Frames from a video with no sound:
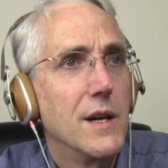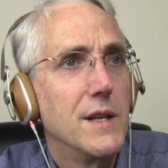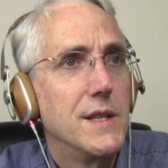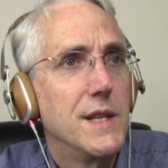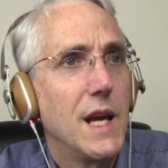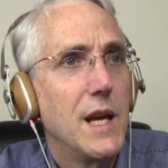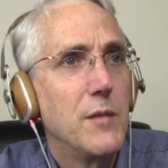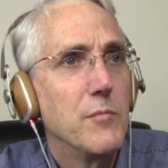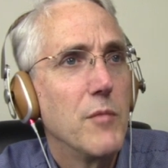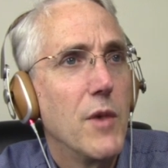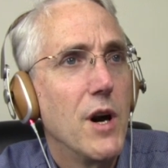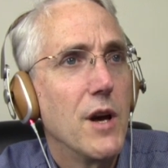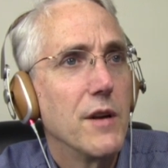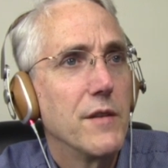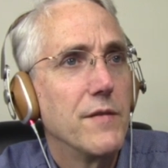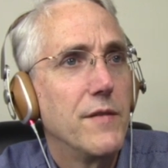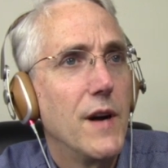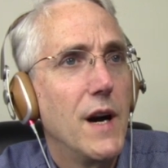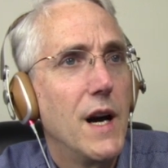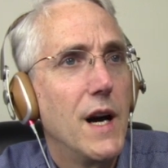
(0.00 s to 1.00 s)
Date
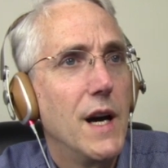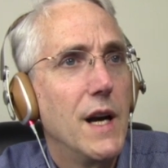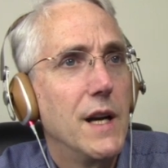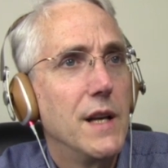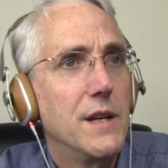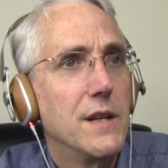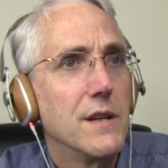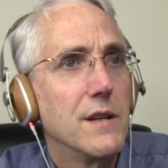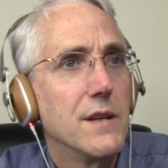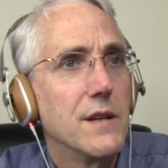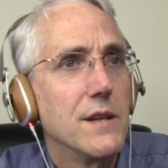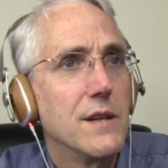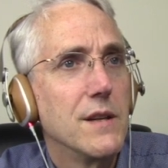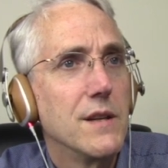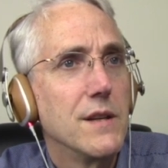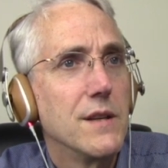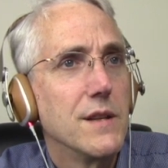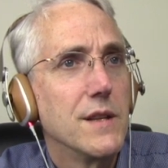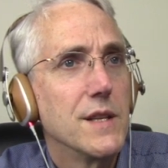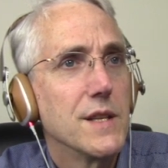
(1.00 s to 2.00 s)
modified,
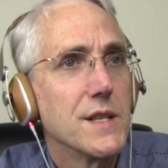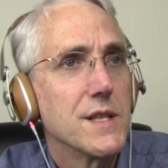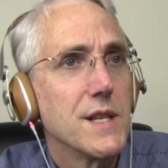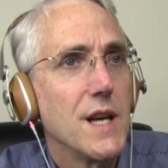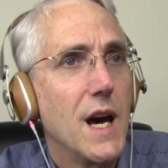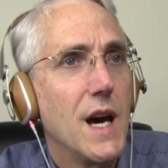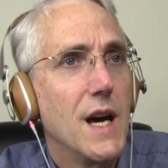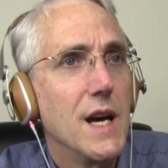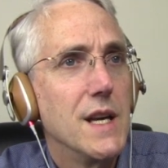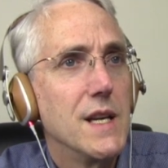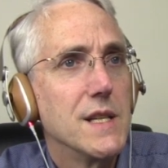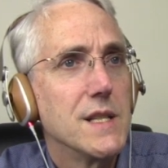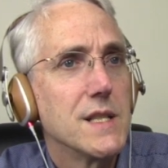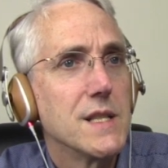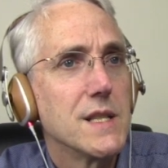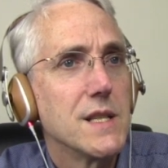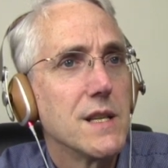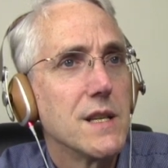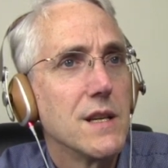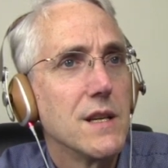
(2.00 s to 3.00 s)
the
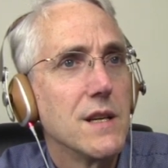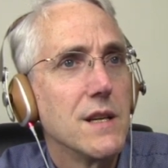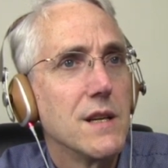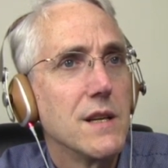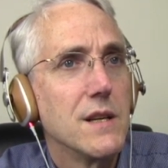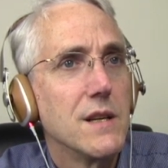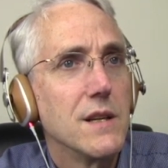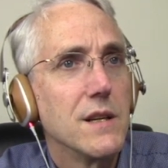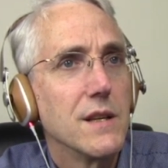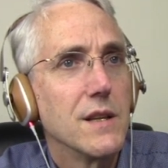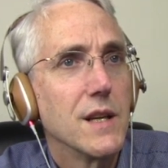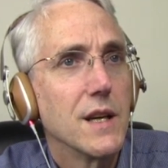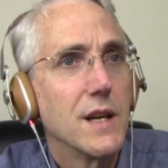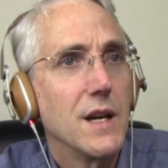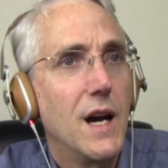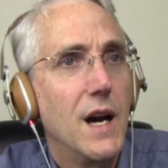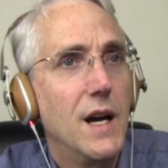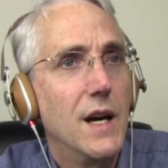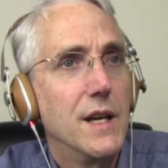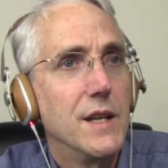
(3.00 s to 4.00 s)
size, the
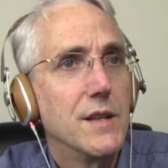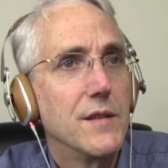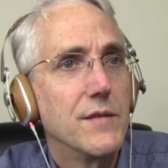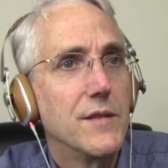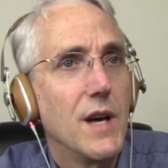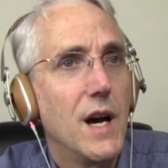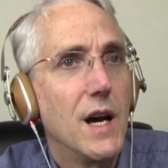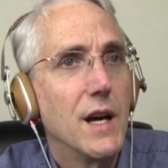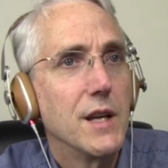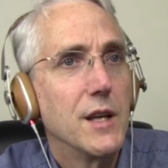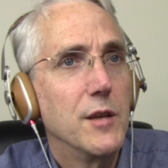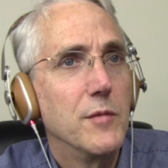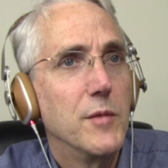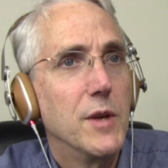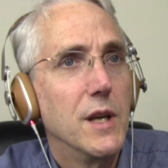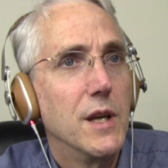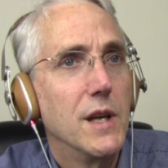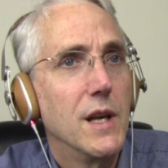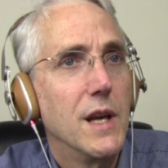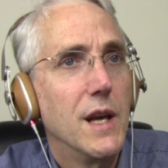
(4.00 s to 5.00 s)
kind of
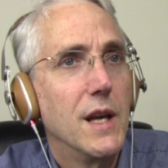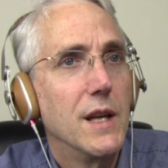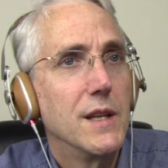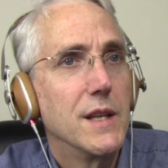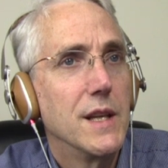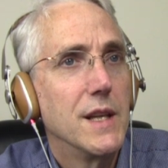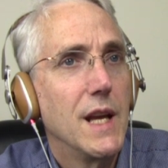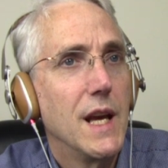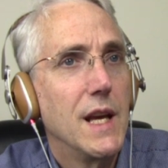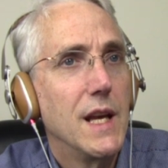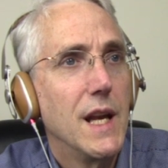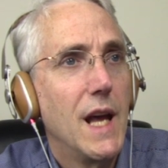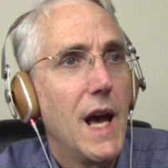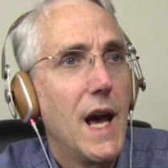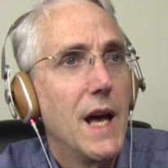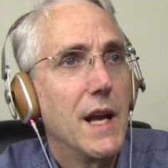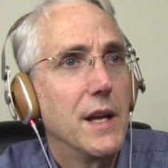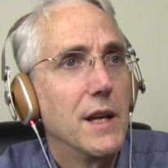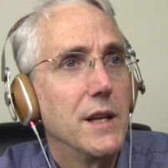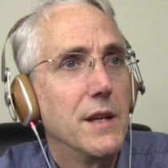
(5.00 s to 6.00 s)
document, and the date
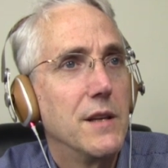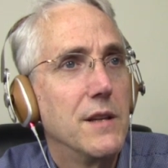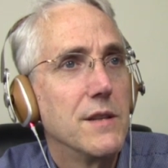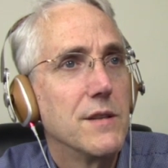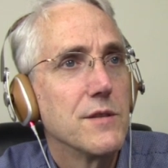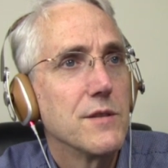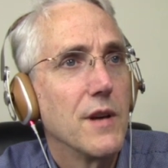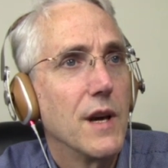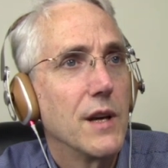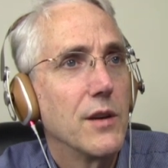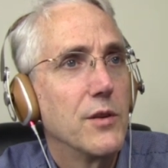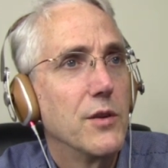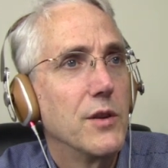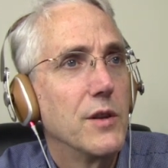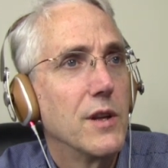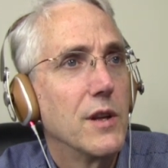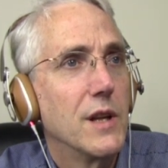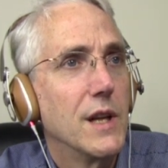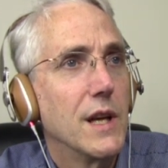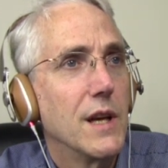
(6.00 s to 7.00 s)
added. So I
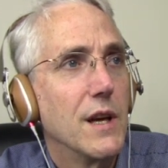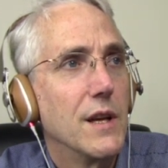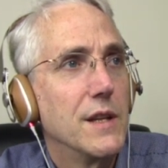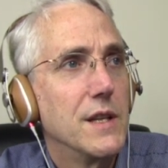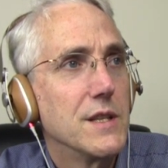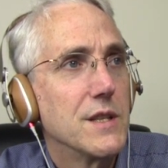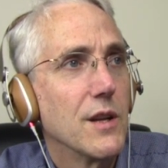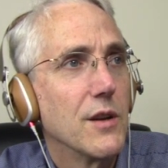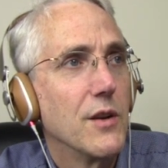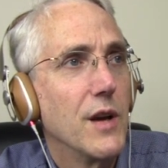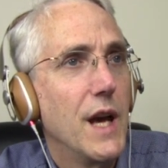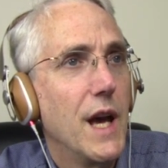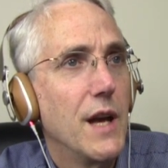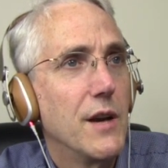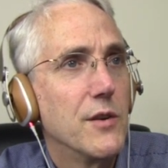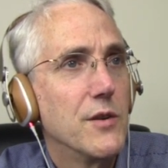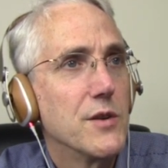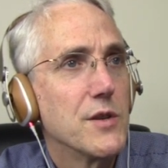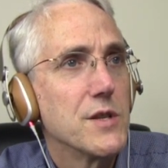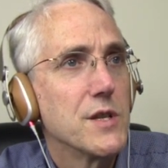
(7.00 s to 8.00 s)
could click on these little
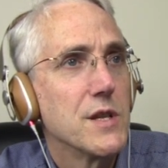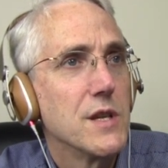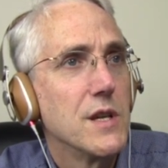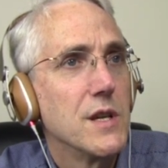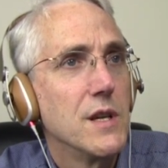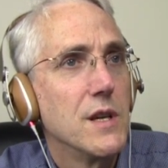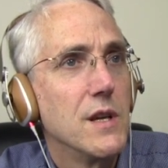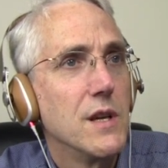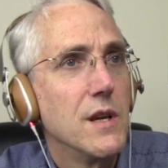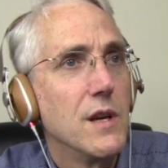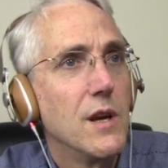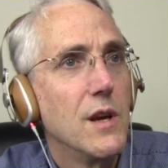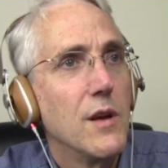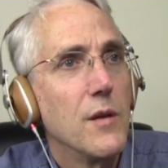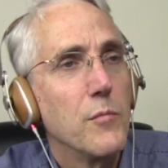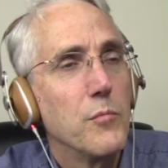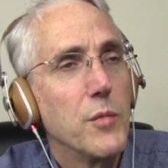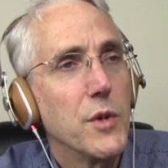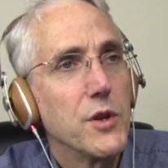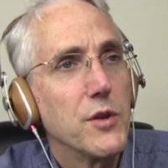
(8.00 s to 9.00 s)
headers,
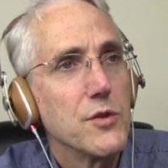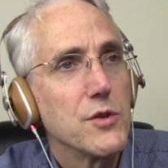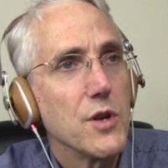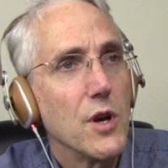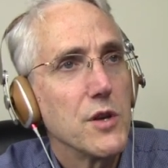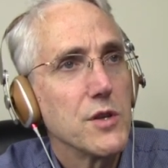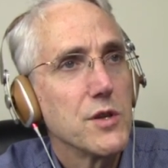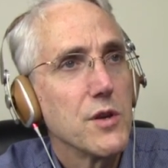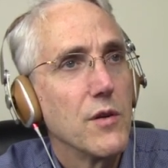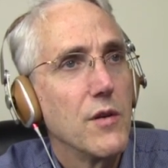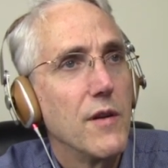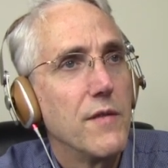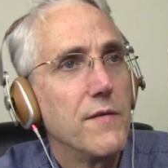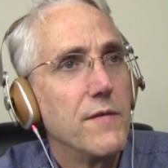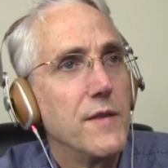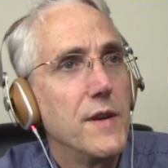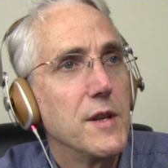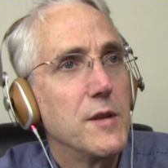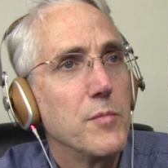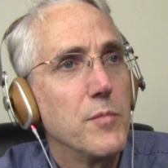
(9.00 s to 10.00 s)
but there's also a
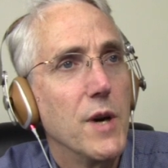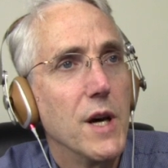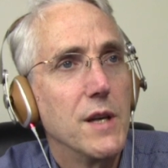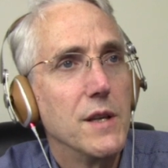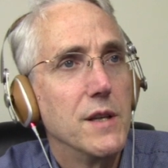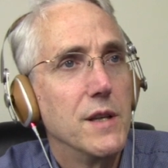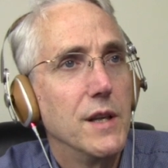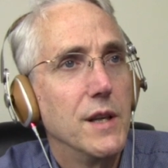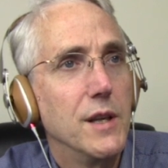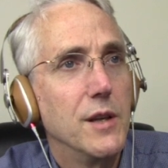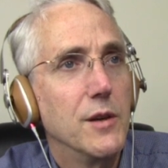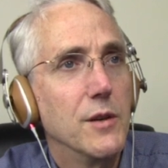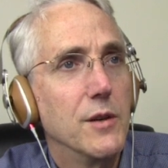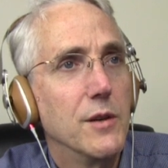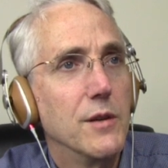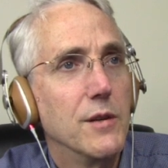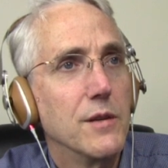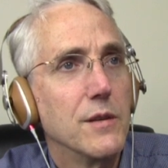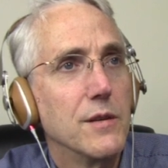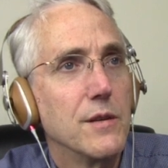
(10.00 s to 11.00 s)
5th button
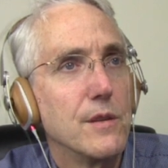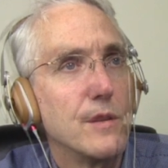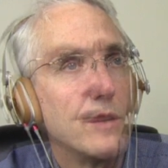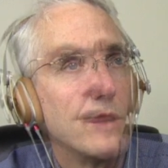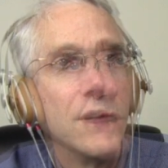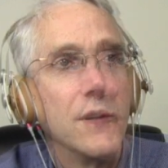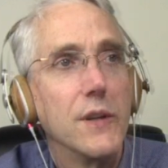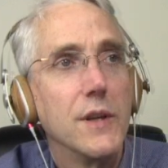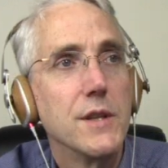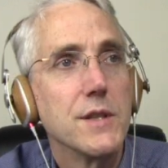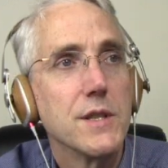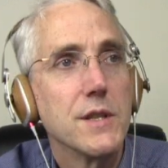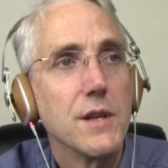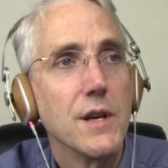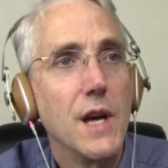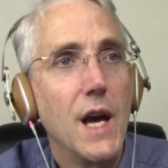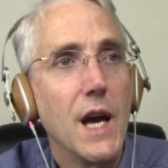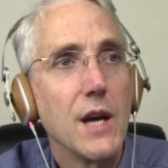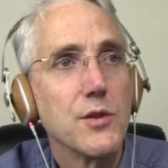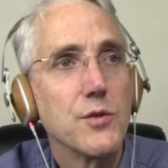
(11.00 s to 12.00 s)
here. Its
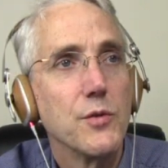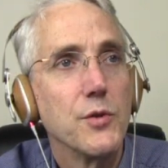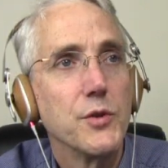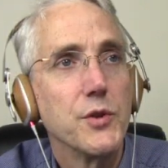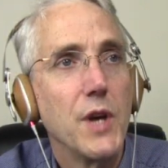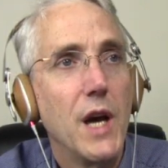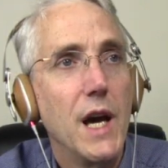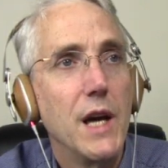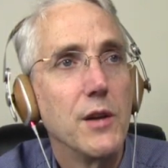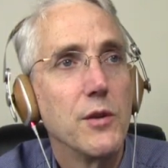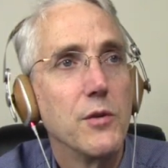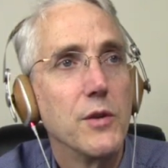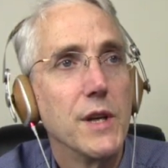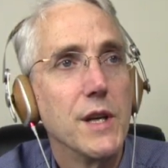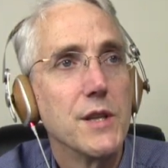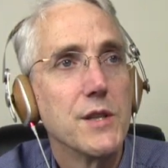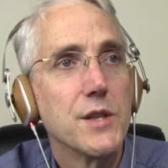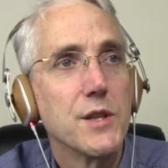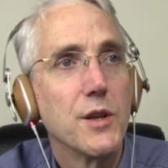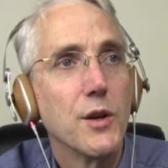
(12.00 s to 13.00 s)
actual title
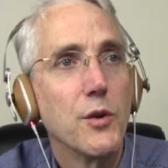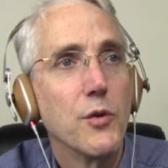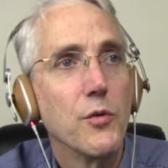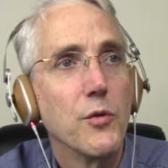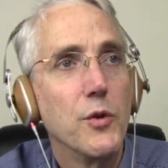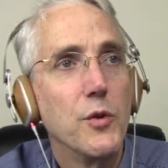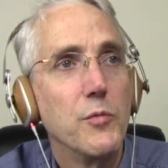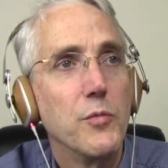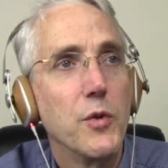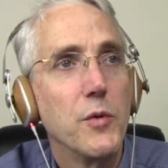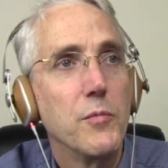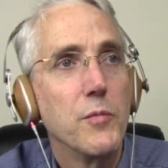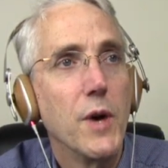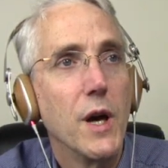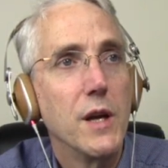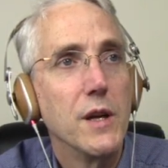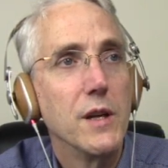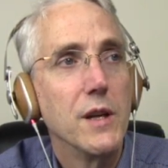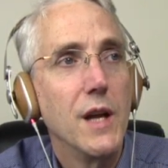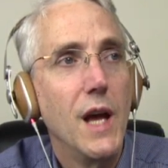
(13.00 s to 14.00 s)
is the group
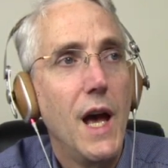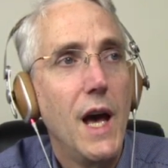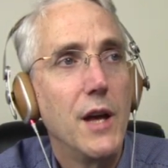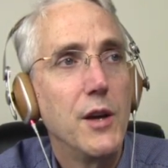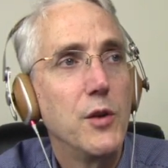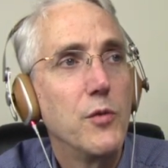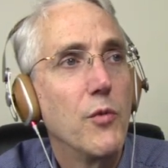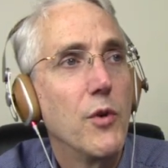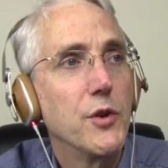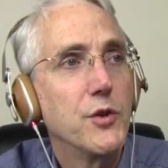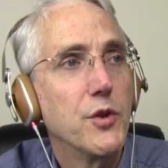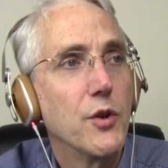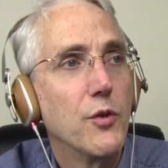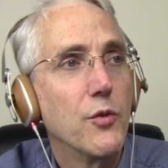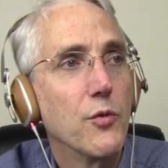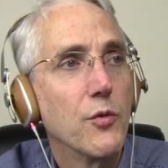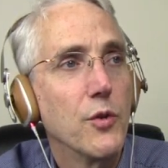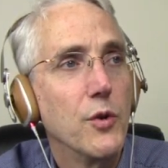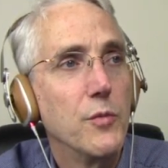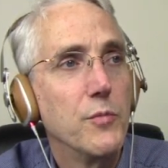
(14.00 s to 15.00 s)
button. How do you want to
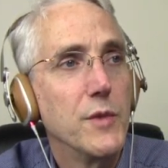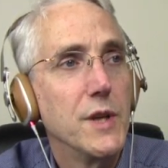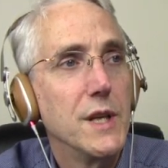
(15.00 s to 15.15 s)
group